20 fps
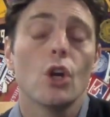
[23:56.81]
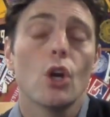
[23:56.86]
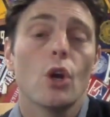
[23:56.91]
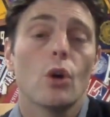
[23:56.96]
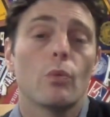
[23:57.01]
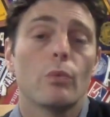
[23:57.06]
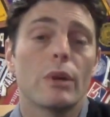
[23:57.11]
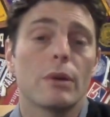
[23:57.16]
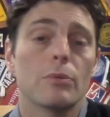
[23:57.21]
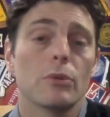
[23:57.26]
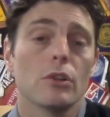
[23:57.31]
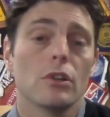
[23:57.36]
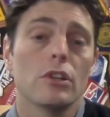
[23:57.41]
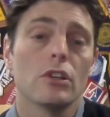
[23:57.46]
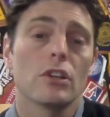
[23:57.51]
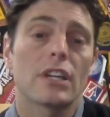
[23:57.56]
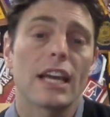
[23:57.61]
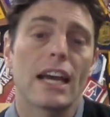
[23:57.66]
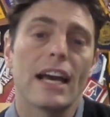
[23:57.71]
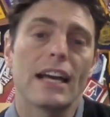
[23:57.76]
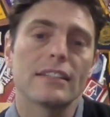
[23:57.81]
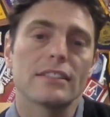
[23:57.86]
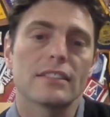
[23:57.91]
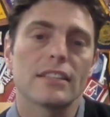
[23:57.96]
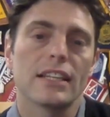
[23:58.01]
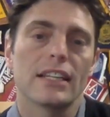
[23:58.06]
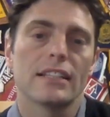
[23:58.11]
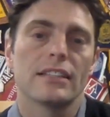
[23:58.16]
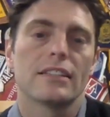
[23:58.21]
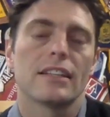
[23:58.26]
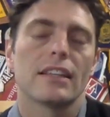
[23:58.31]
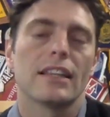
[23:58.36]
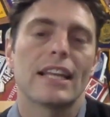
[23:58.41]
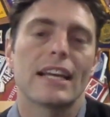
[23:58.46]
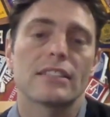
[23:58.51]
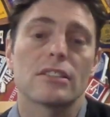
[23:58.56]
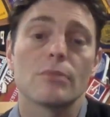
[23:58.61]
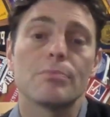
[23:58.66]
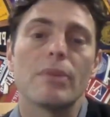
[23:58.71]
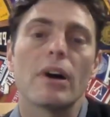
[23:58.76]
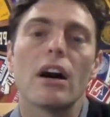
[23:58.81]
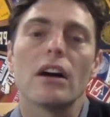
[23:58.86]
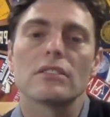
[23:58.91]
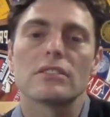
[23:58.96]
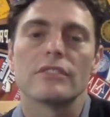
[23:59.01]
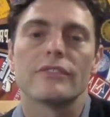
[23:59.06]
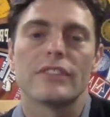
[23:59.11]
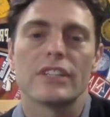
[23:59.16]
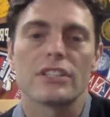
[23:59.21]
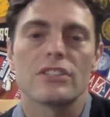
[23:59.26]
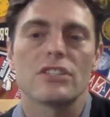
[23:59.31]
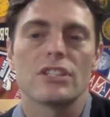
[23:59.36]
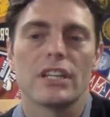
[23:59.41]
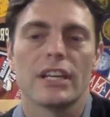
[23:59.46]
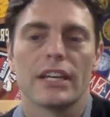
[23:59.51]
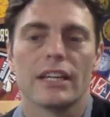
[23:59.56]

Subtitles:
we will look at in the latter part of this year.